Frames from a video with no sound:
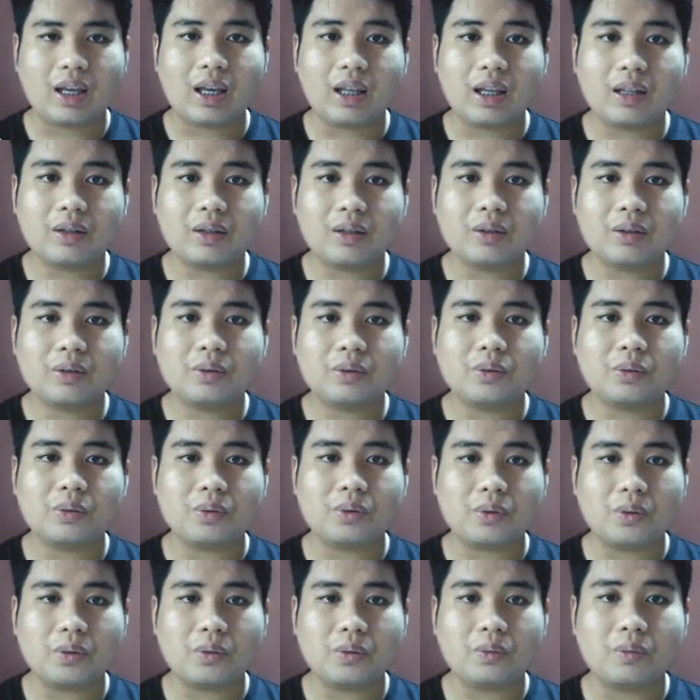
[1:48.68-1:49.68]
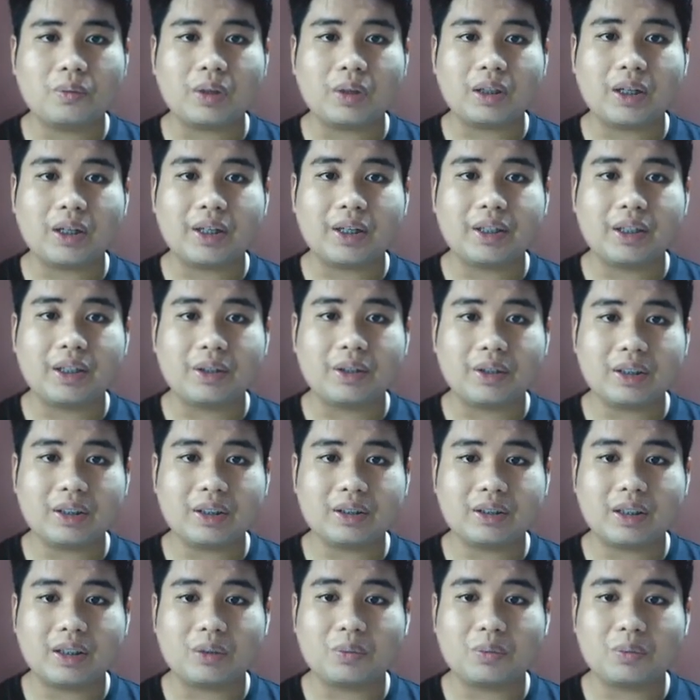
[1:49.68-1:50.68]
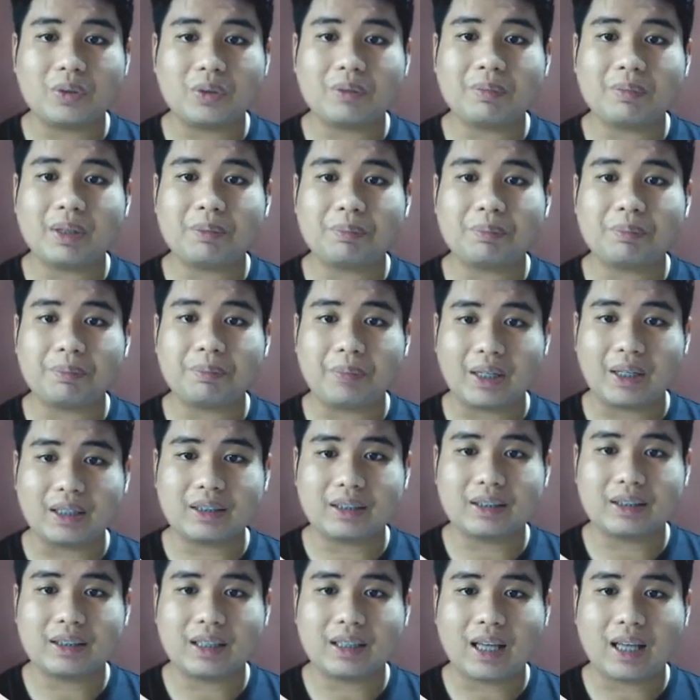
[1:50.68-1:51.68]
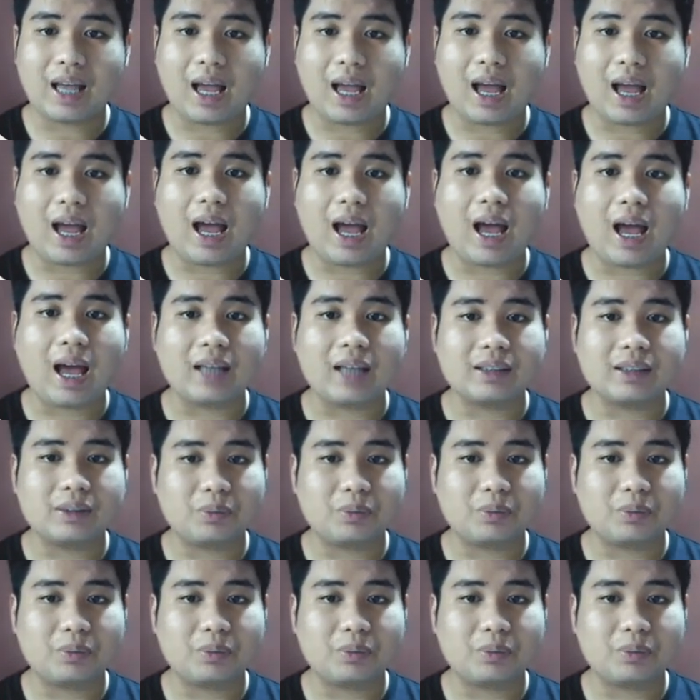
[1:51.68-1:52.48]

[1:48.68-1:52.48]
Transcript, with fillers: and to know what are the risks that we may face as